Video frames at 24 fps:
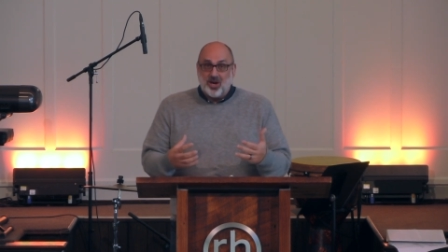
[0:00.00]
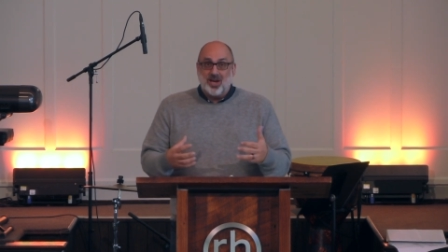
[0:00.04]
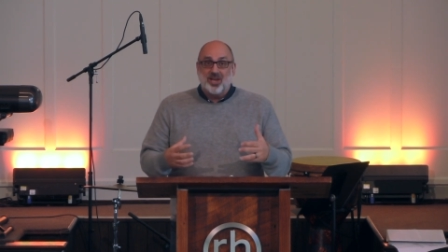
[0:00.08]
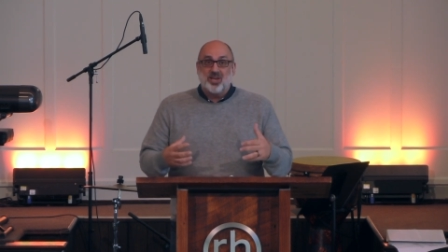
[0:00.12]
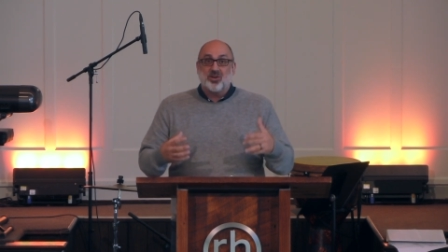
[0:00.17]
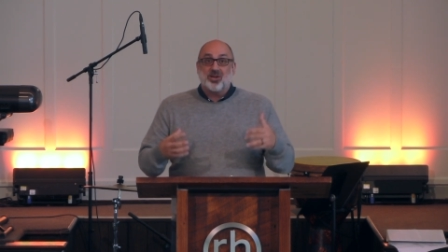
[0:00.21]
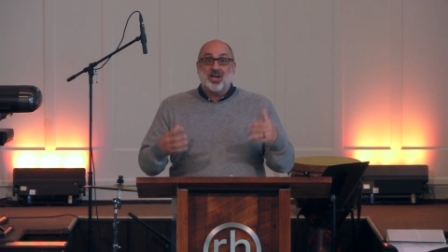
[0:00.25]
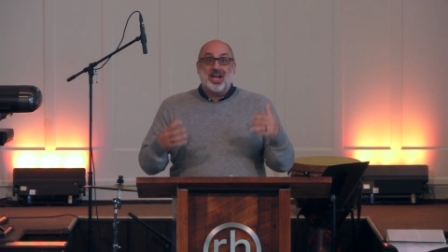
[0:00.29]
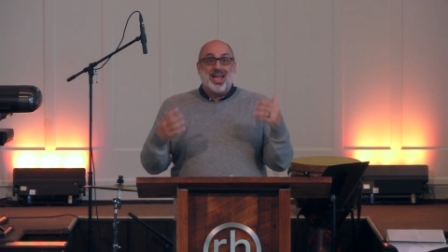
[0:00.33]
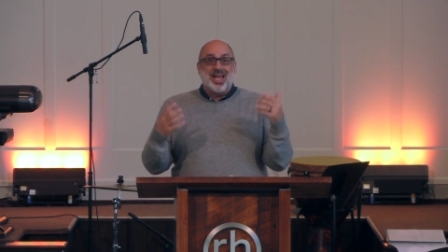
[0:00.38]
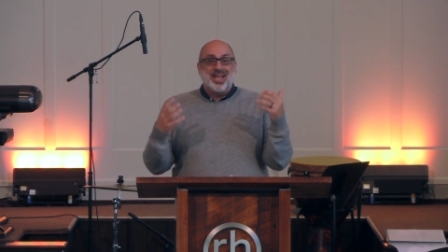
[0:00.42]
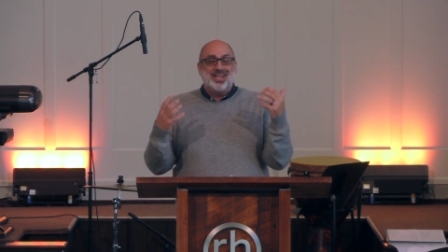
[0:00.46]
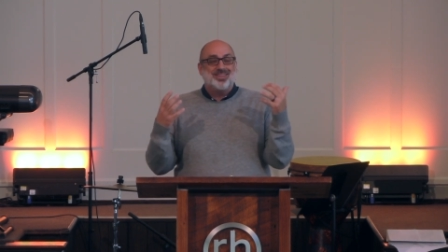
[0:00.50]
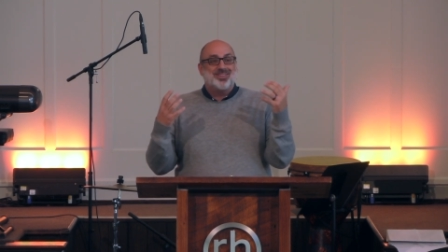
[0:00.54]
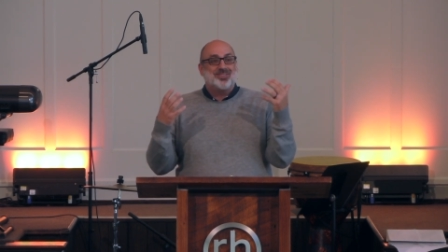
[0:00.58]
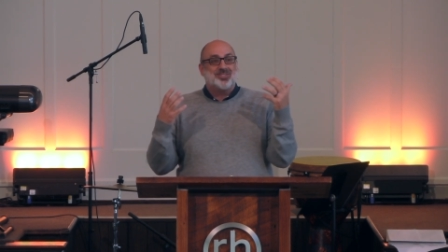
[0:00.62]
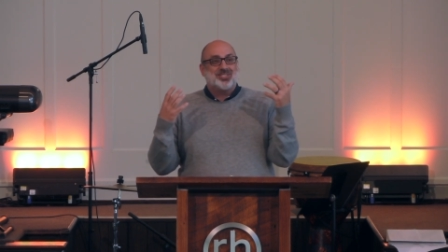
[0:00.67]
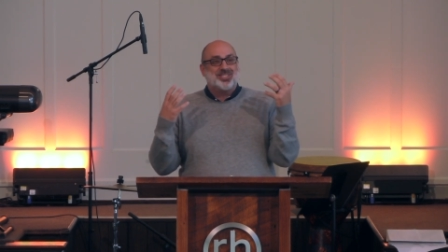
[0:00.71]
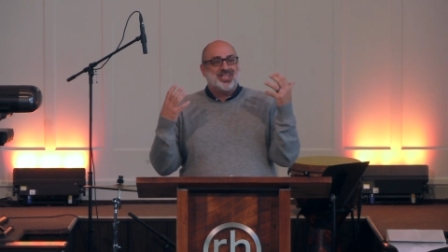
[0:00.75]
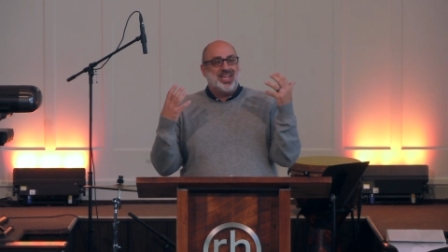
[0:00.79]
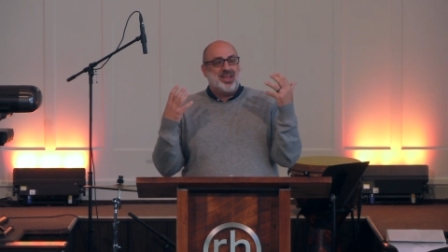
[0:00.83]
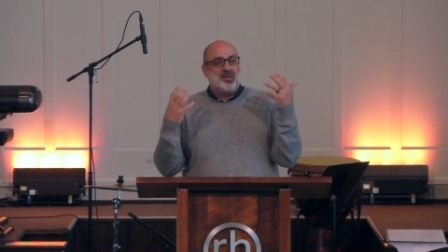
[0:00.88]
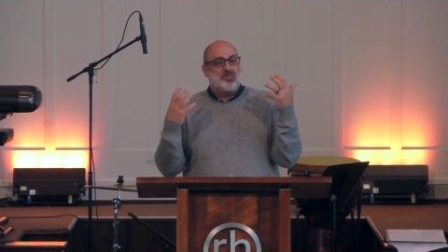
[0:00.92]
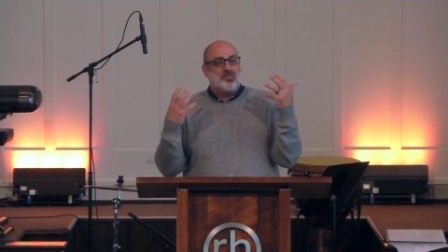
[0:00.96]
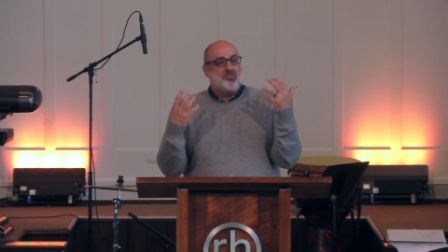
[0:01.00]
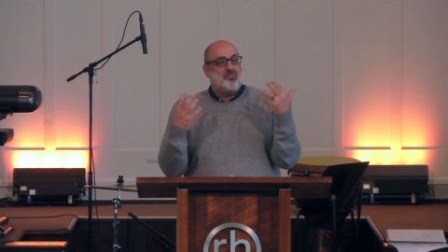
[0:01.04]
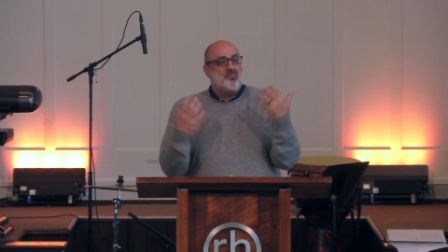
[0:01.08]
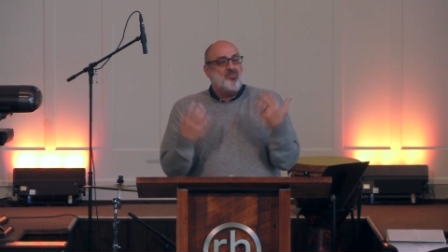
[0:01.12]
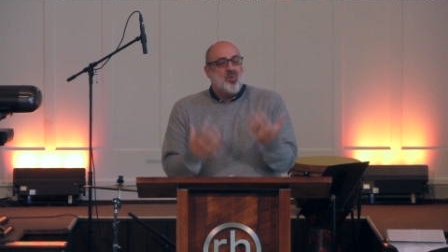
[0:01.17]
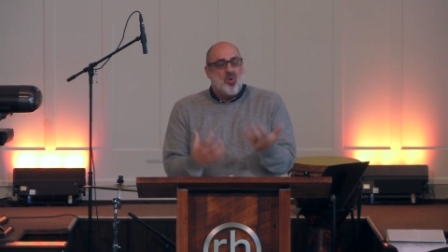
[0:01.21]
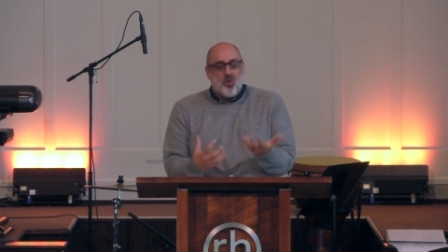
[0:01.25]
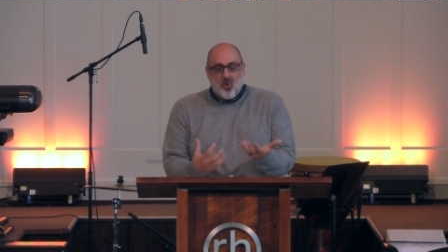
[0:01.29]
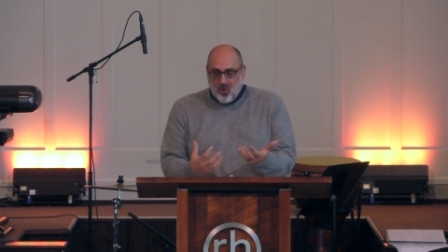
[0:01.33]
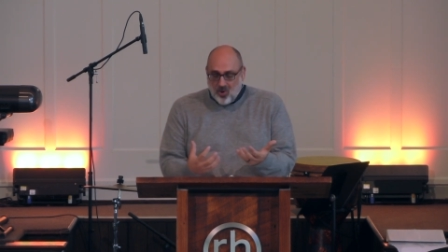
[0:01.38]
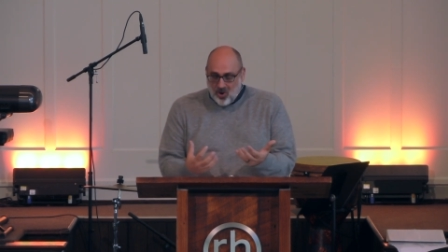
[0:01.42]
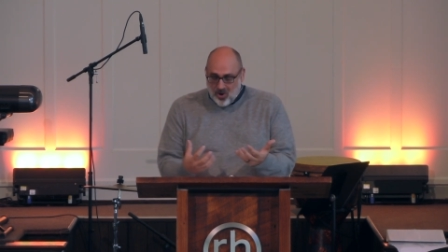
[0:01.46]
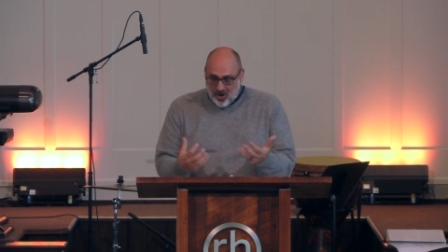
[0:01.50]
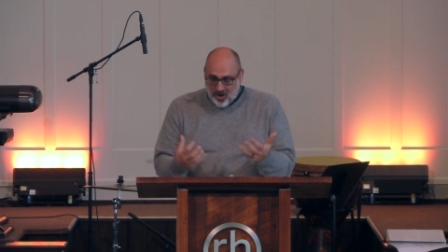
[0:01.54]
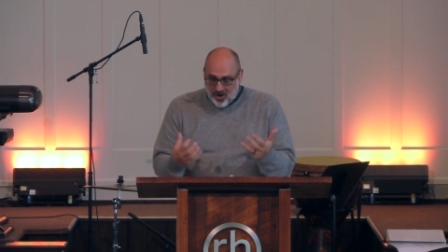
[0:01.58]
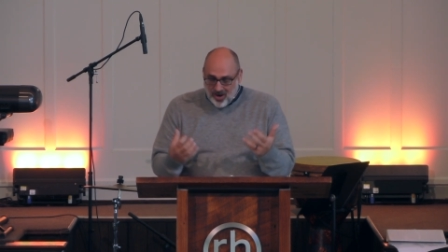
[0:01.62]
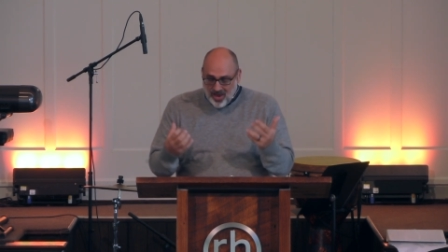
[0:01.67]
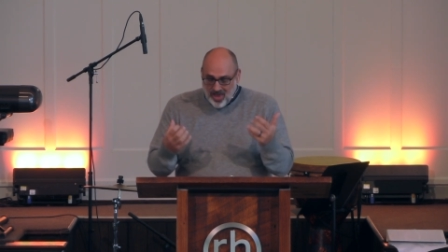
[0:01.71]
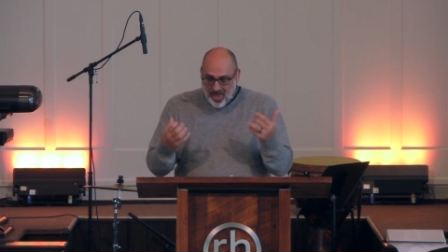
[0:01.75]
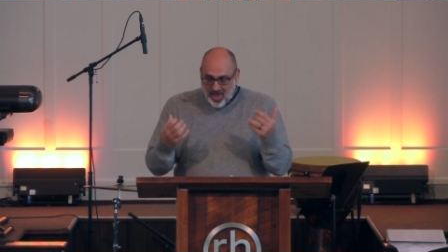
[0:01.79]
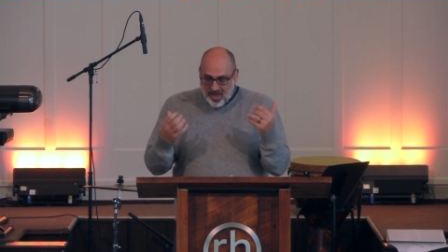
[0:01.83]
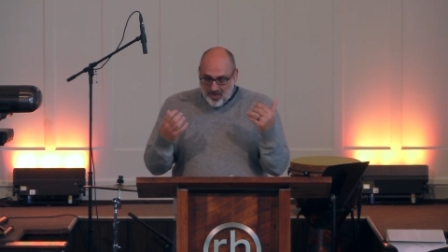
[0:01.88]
and you're going to understand more